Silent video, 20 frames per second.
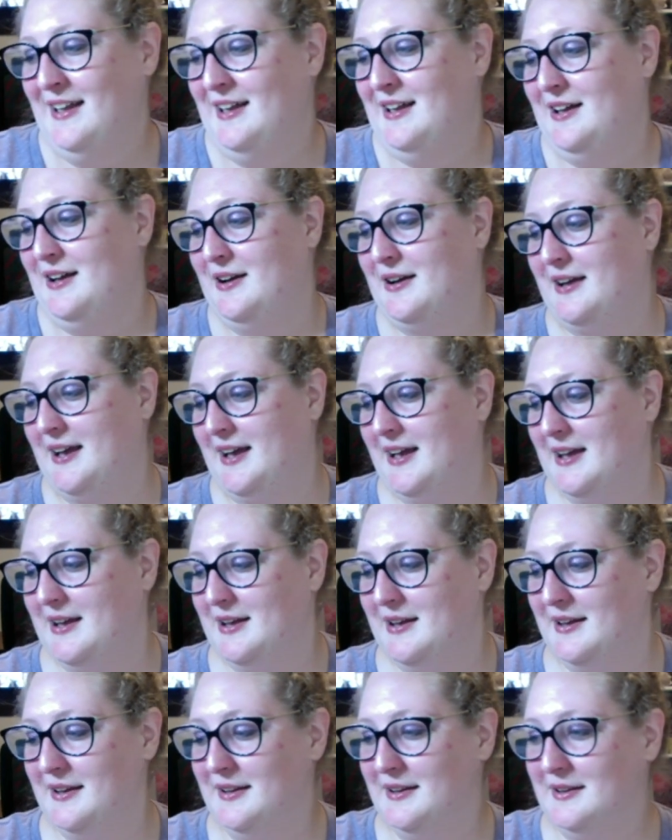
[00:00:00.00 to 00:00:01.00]
Okay.
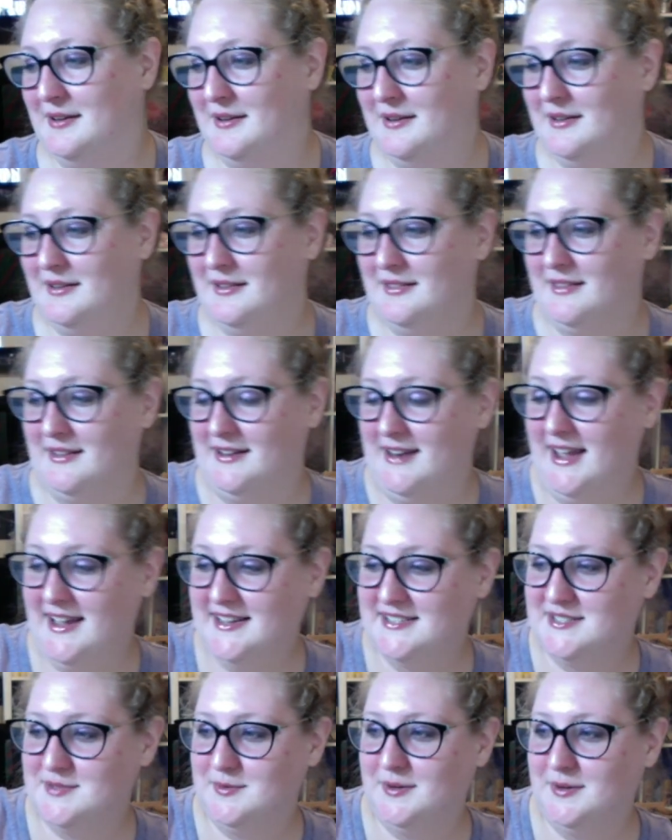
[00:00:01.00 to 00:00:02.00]
The
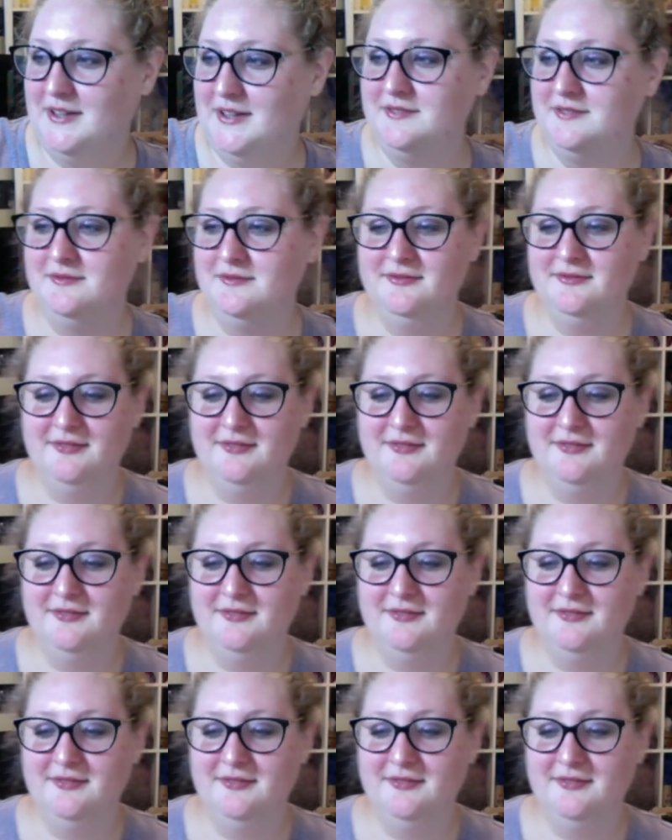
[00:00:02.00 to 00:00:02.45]
next one,